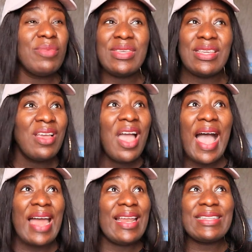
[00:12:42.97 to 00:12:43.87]
Maybe
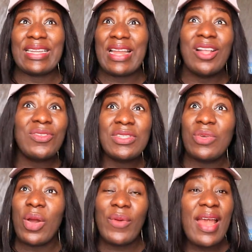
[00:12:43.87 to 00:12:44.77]
I liked an outfit
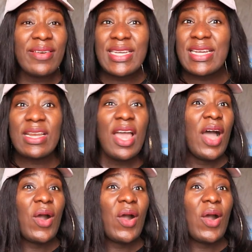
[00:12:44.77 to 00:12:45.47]
they were wearing,